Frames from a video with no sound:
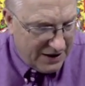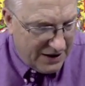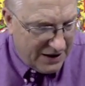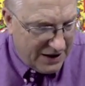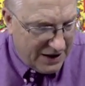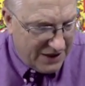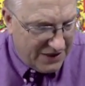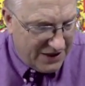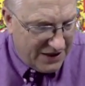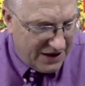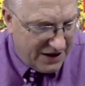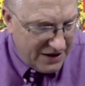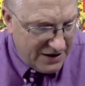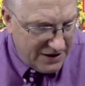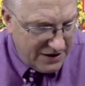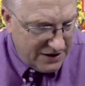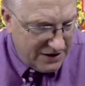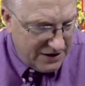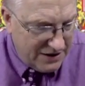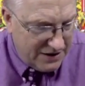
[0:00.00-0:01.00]
and
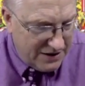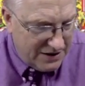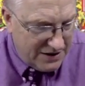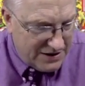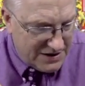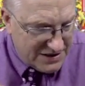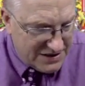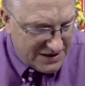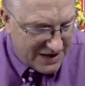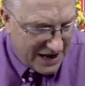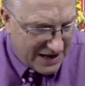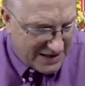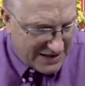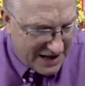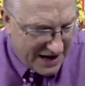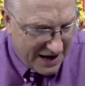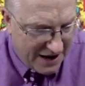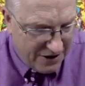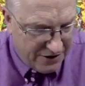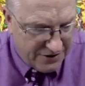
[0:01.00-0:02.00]
then sat
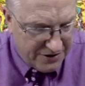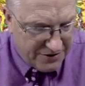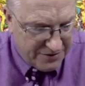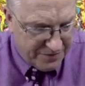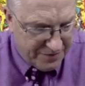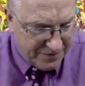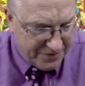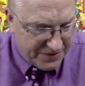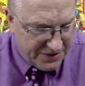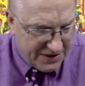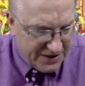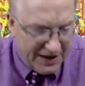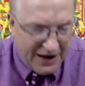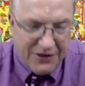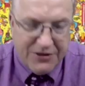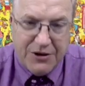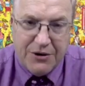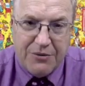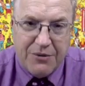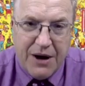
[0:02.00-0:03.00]
down
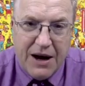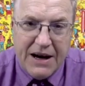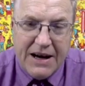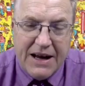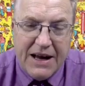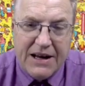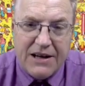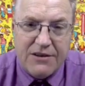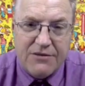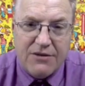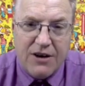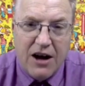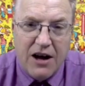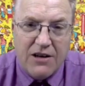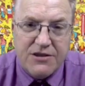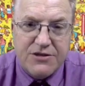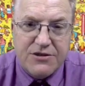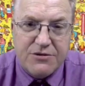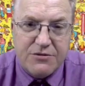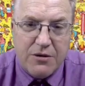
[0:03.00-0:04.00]
at the right hand of
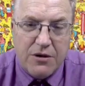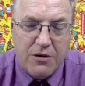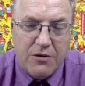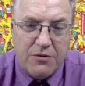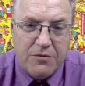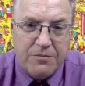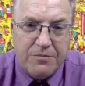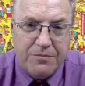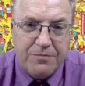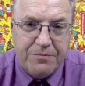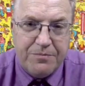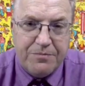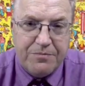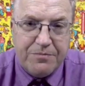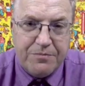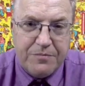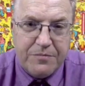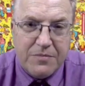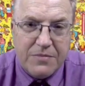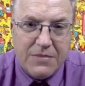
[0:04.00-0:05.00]
God's throne.
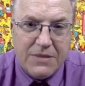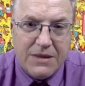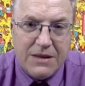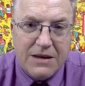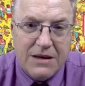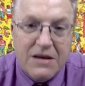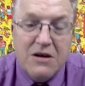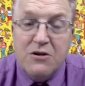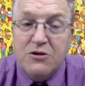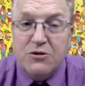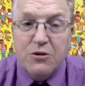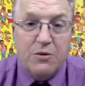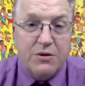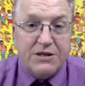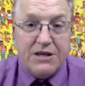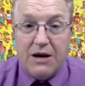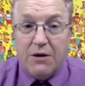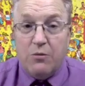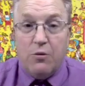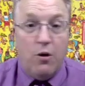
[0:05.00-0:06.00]
So we
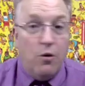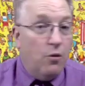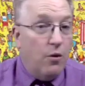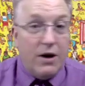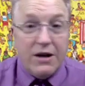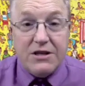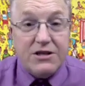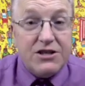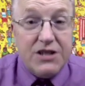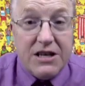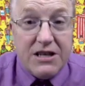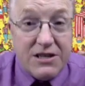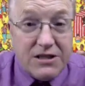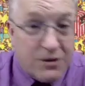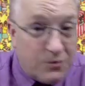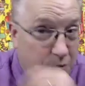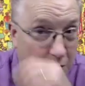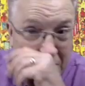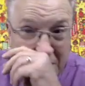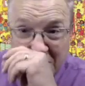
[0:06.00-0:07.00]
say, well, what is
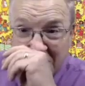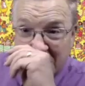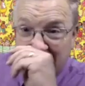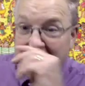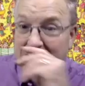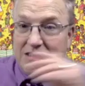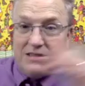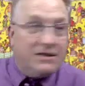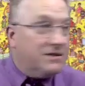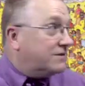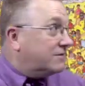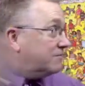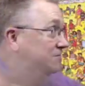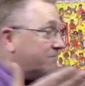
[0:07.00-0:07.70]
Jesus? Where is Jesus?